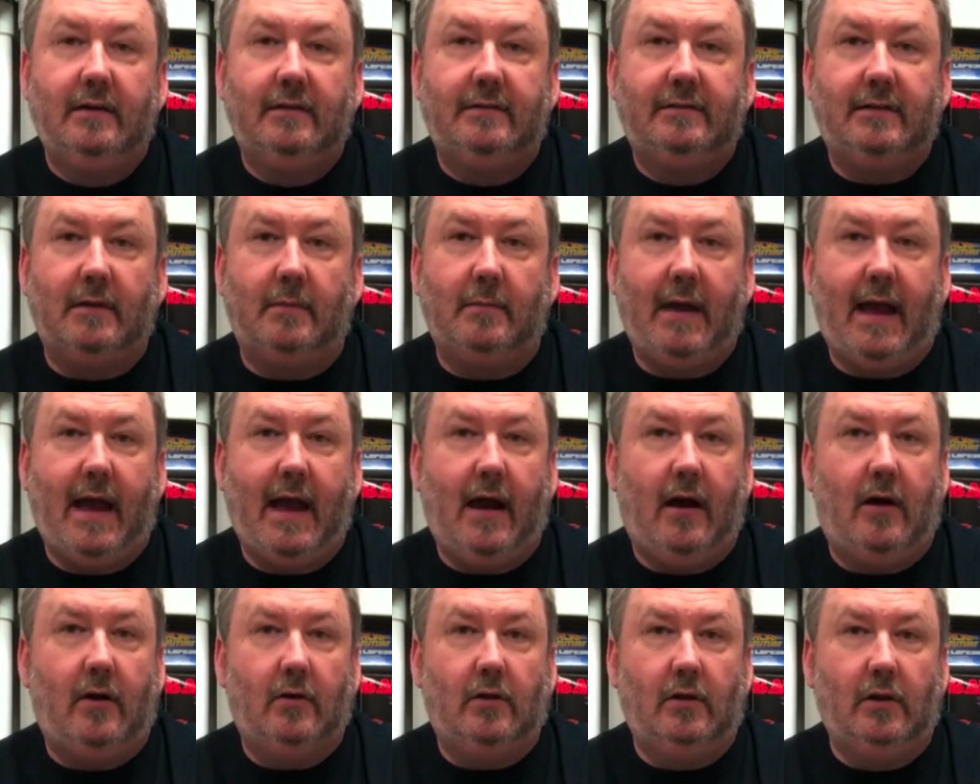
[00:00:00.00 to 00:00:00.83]

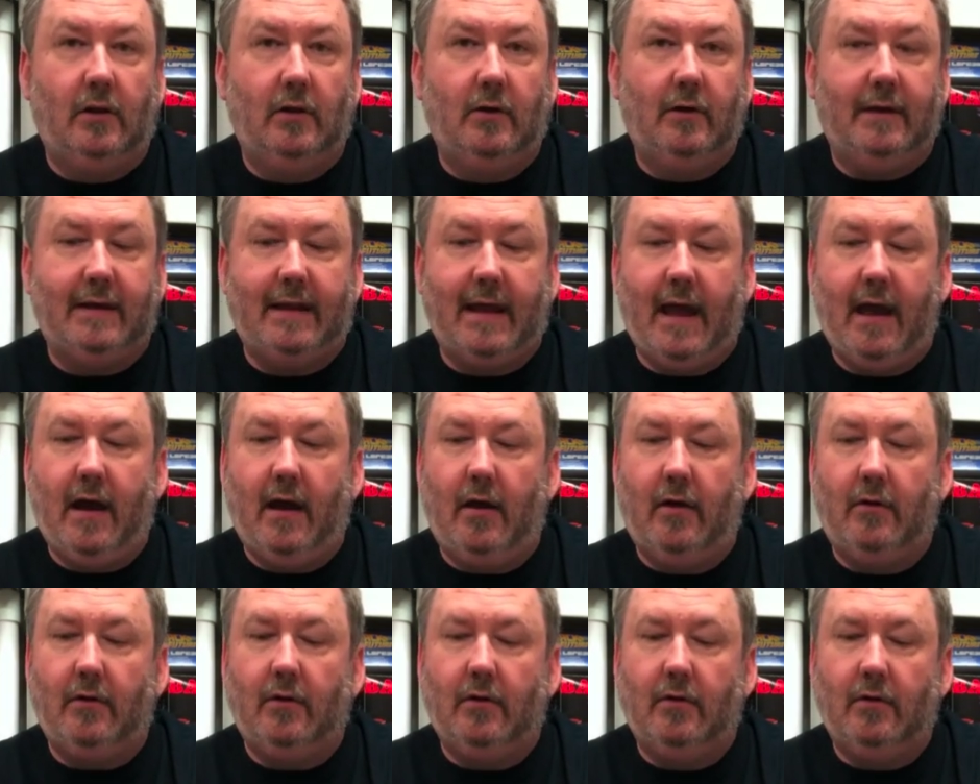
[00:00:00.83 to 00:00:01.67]
somehow, glue it
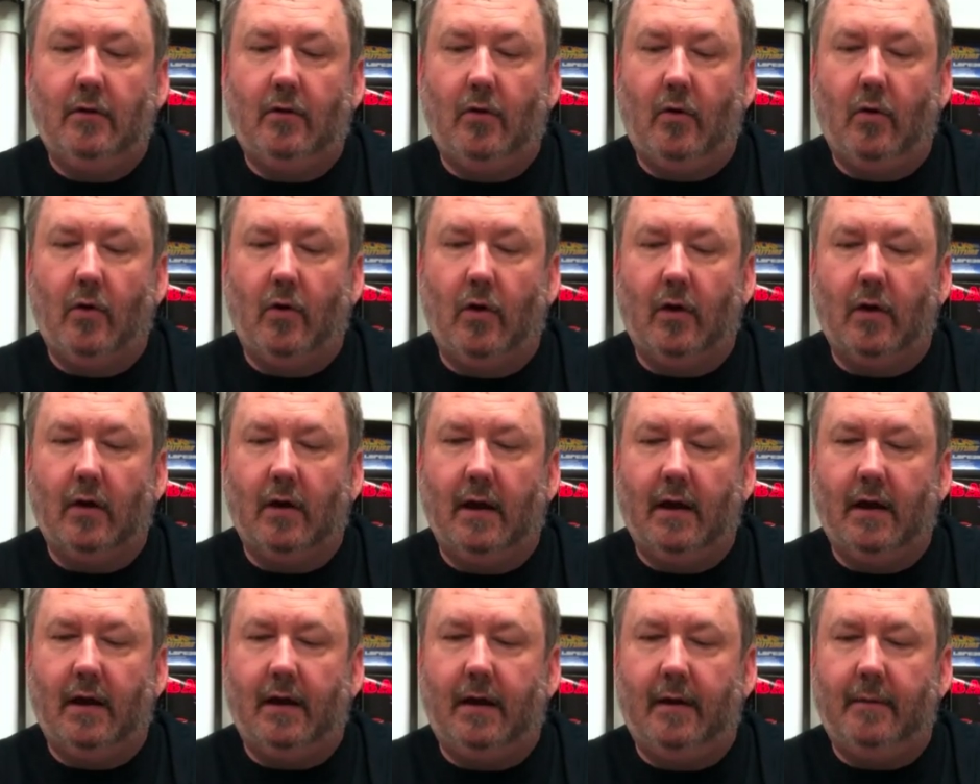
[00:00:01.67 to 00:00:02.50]
down,
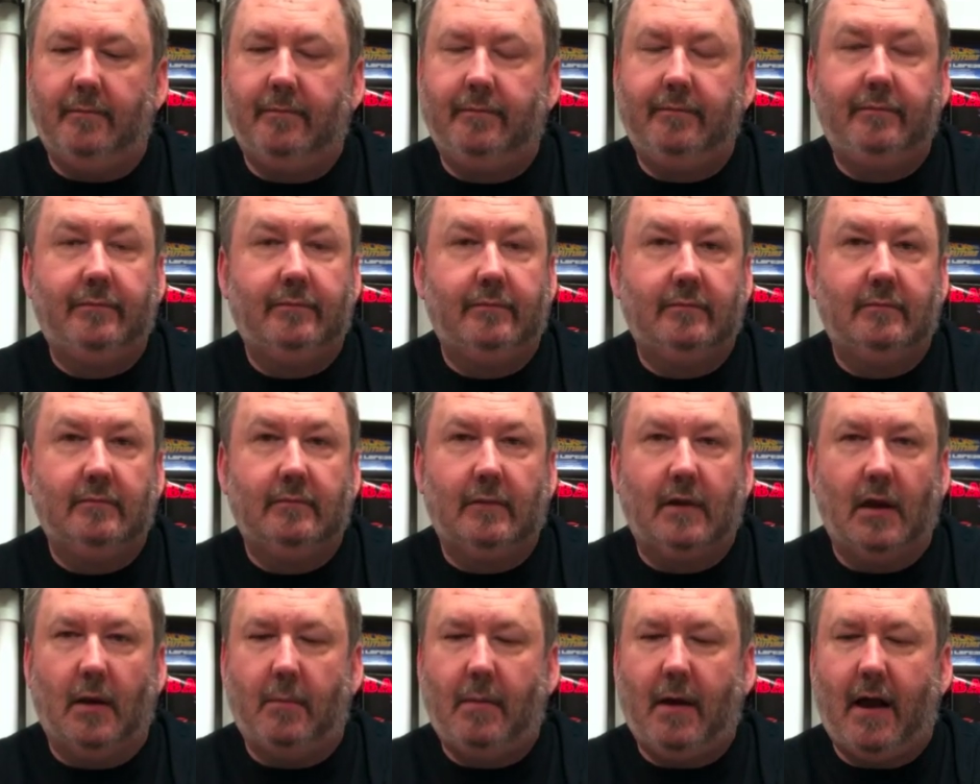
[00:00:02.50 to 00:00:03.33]
or
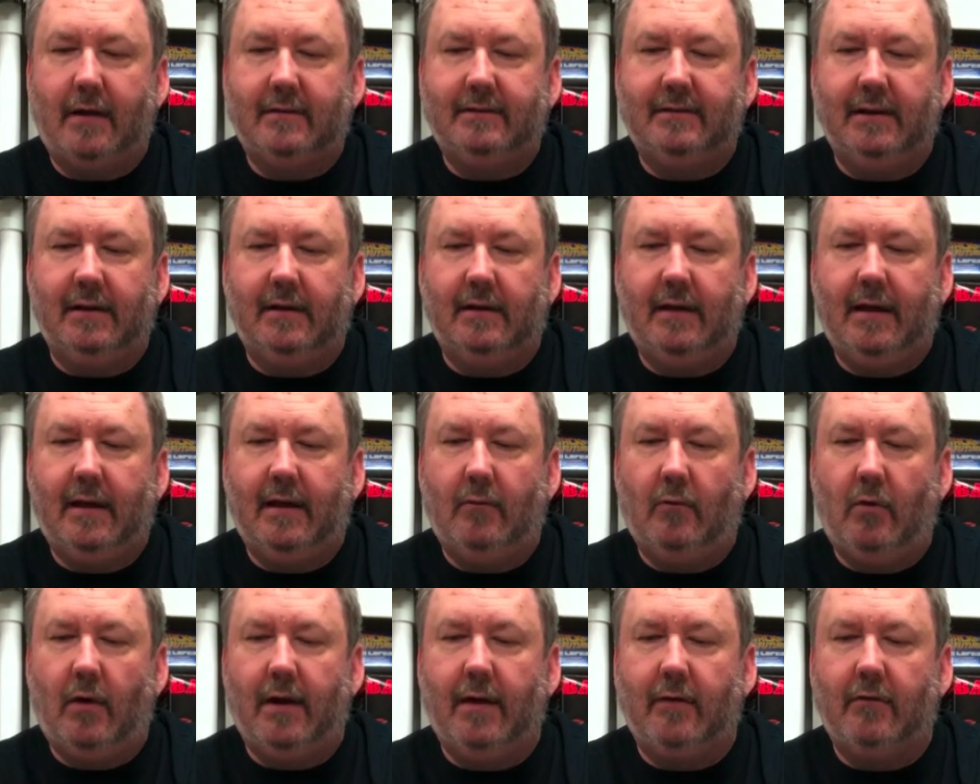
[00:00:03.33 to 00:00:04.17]
epoxy it,
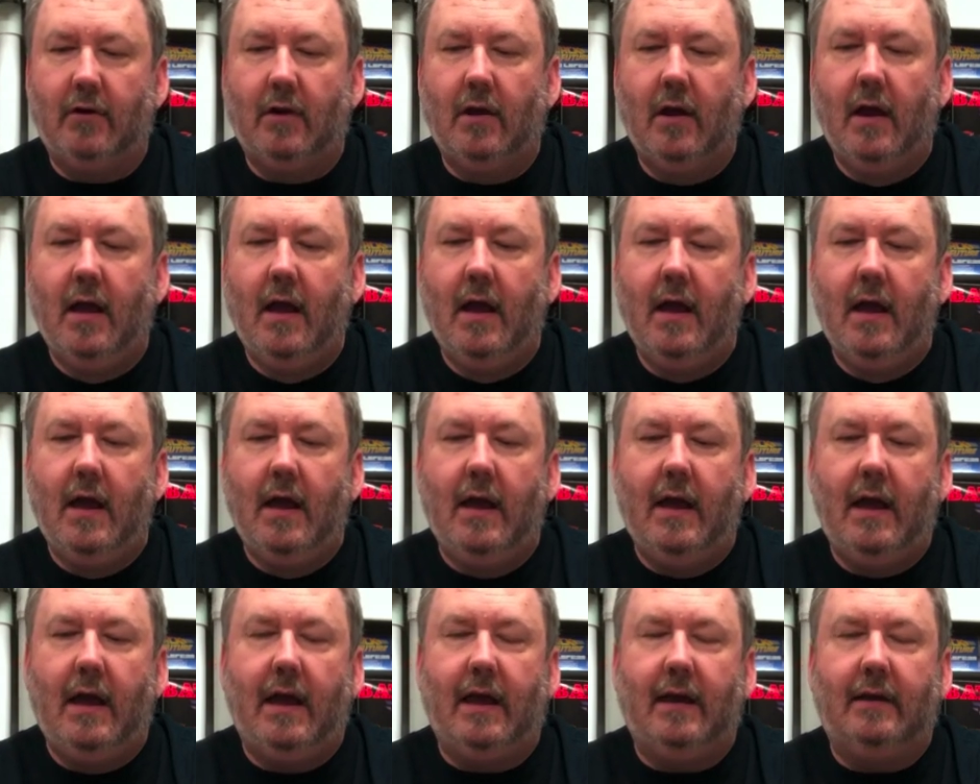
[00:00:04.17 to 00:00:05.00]
whatever.
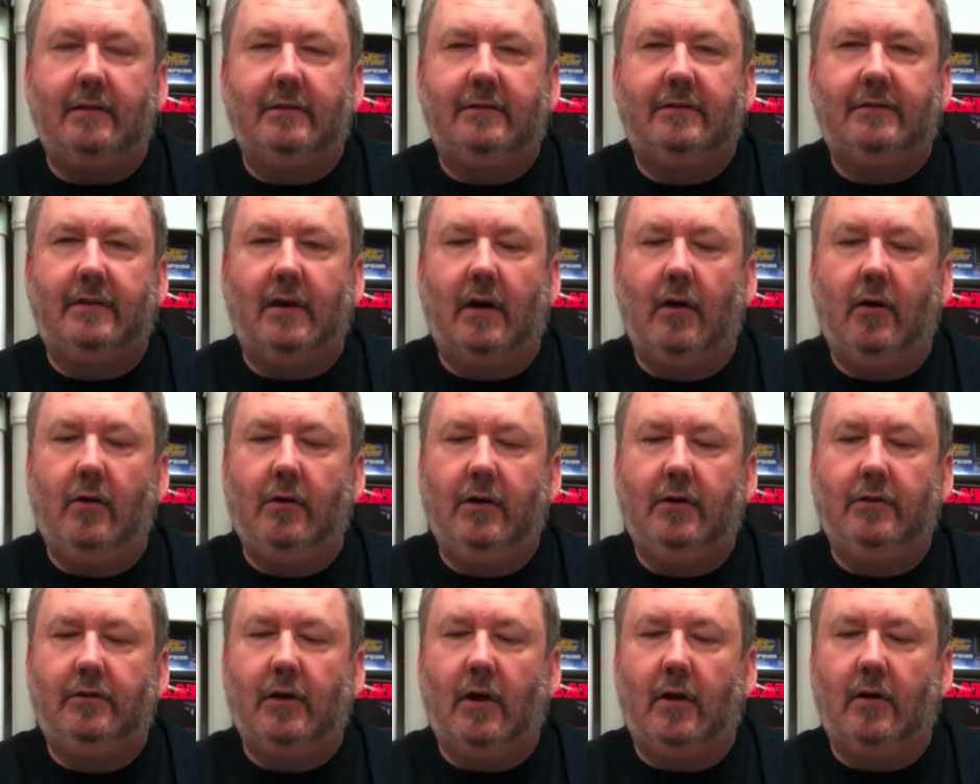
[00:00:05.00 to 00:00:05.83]
And so
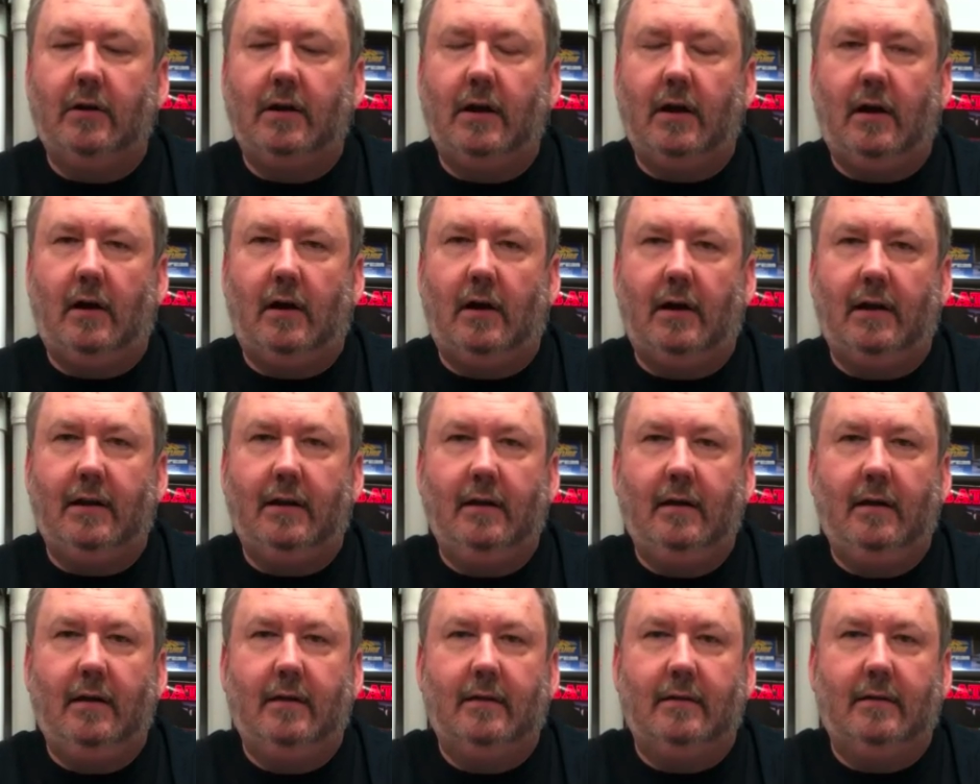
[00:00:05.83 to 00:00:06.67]
you turn it
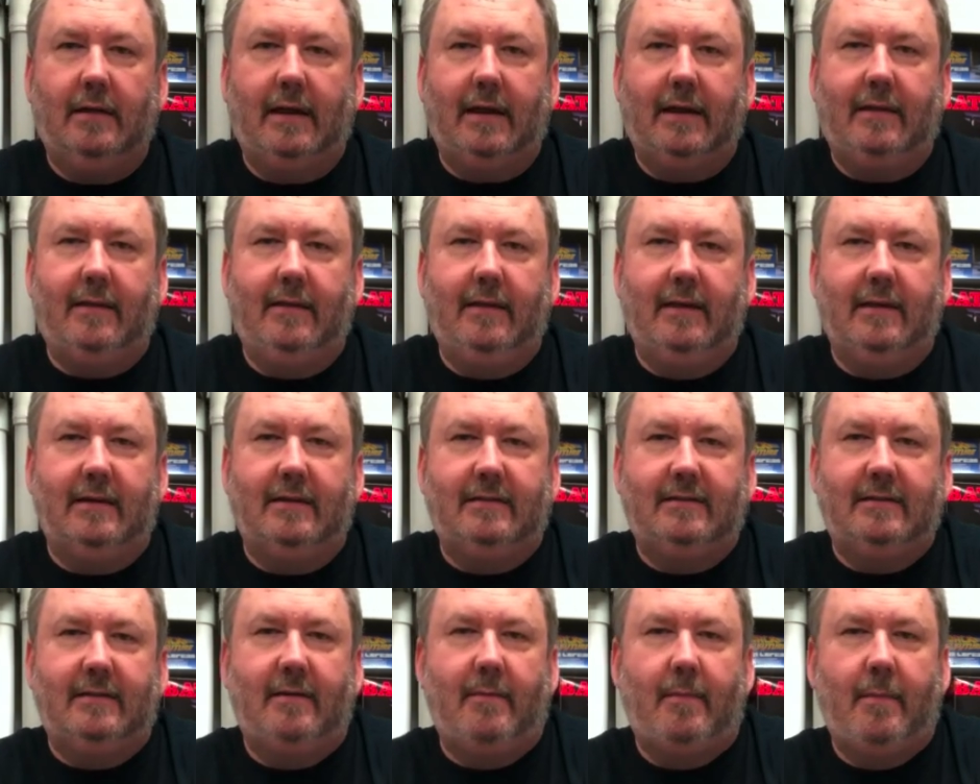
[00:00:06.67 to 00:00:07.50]
on like
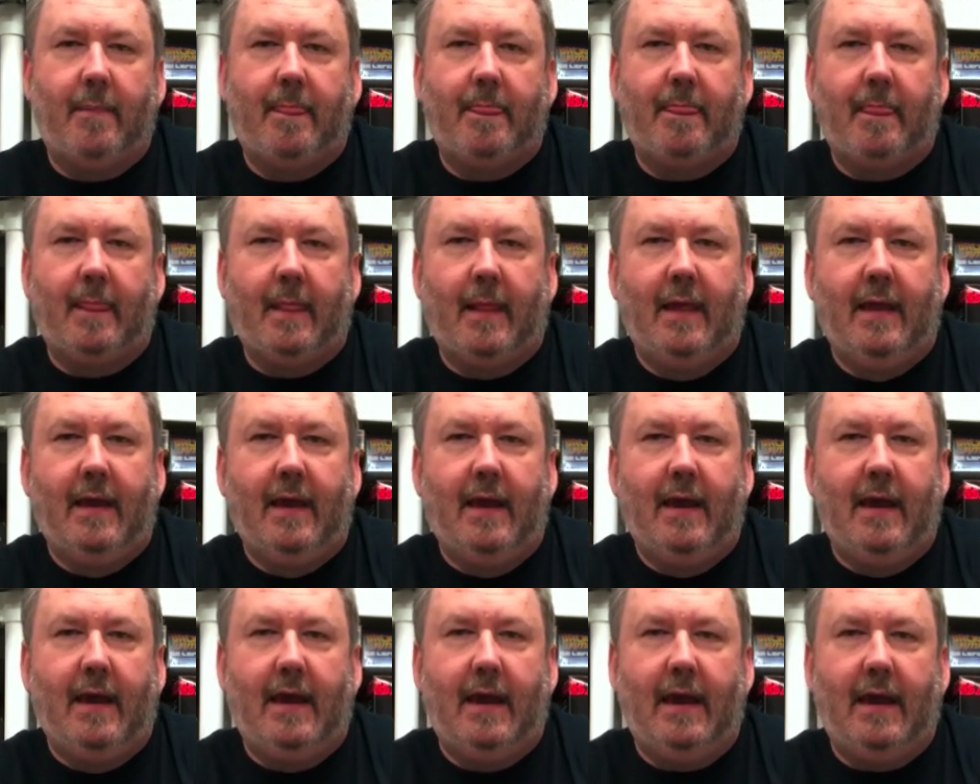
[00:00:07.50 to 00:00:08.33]
this,
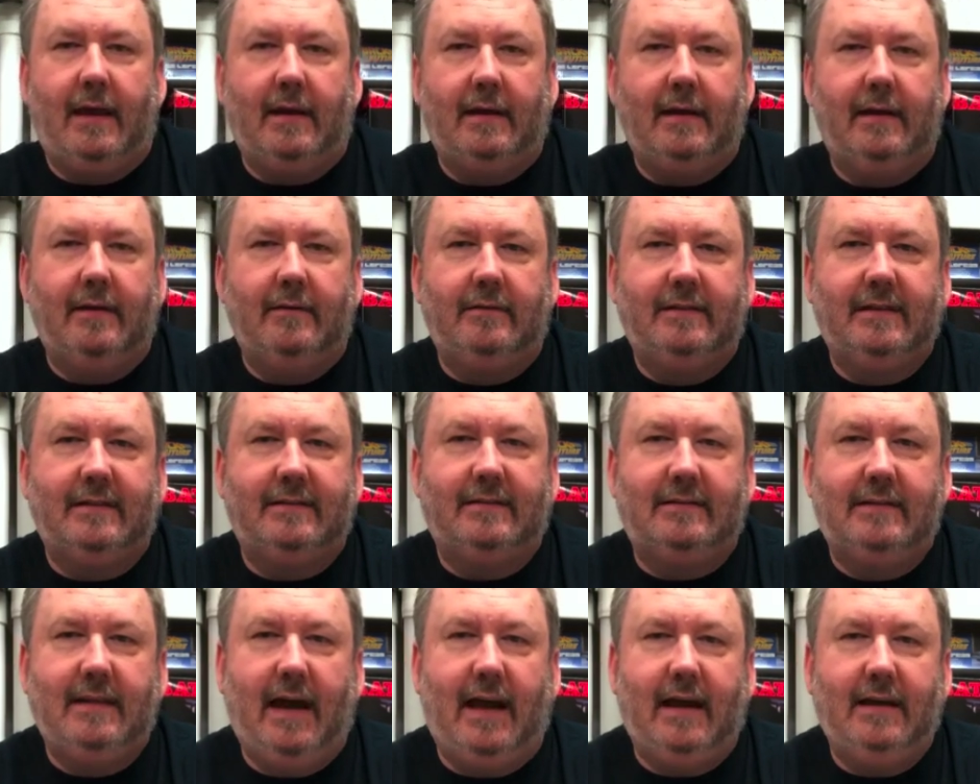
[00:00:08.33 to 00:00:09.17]
and it gives
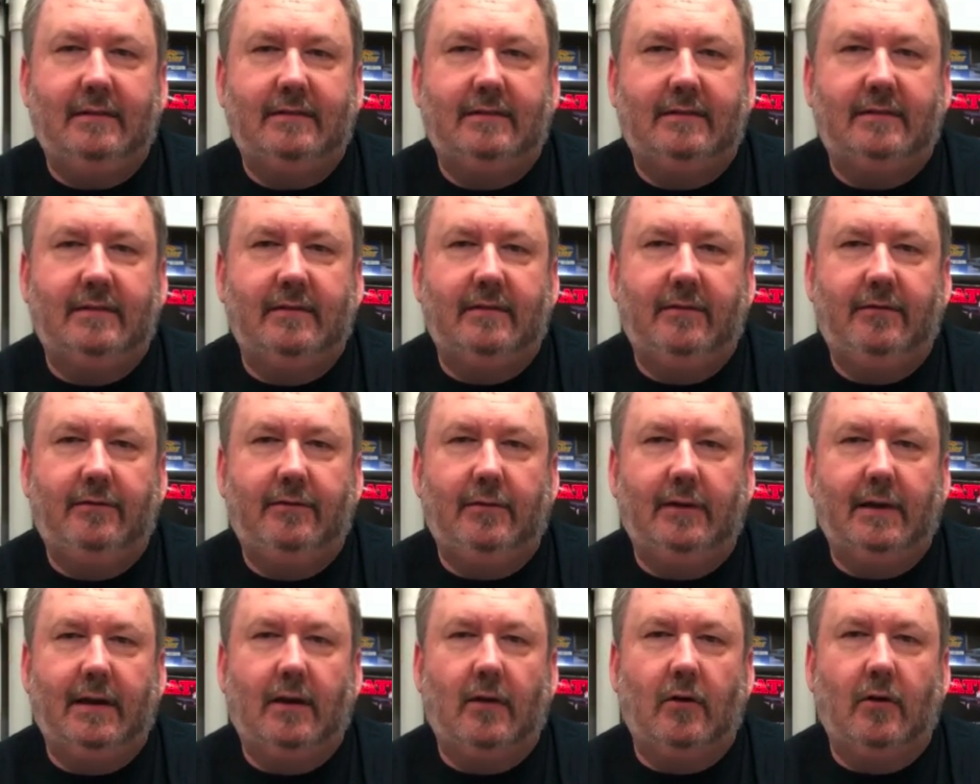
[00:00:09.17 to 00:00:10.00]
this nice
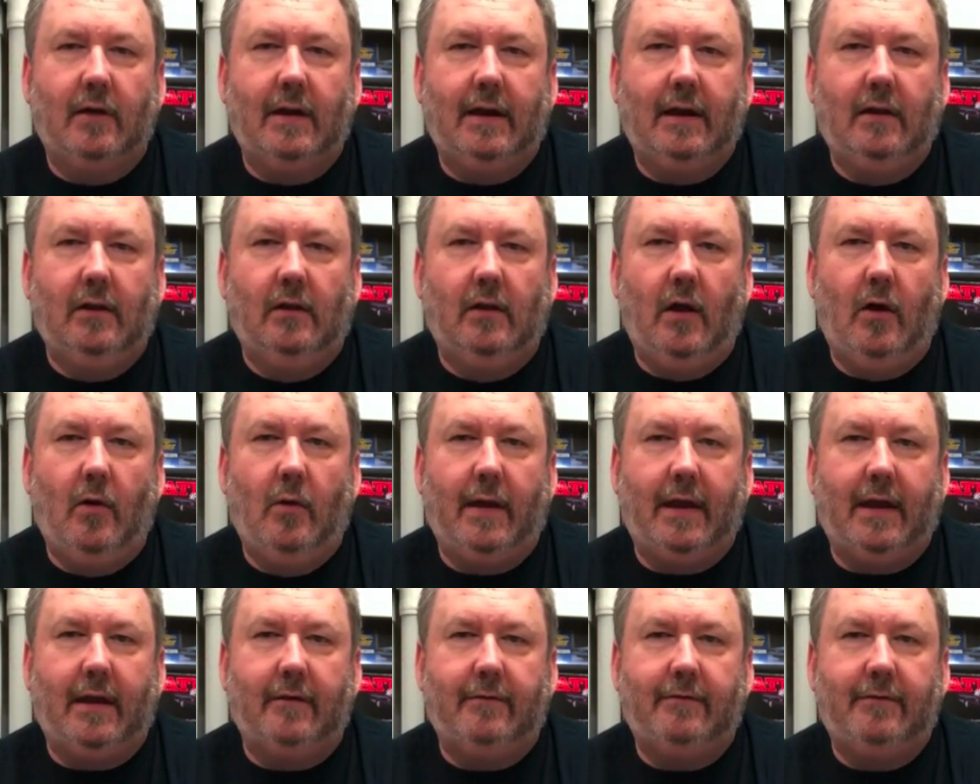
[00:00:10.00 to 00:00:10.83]
flickering glowing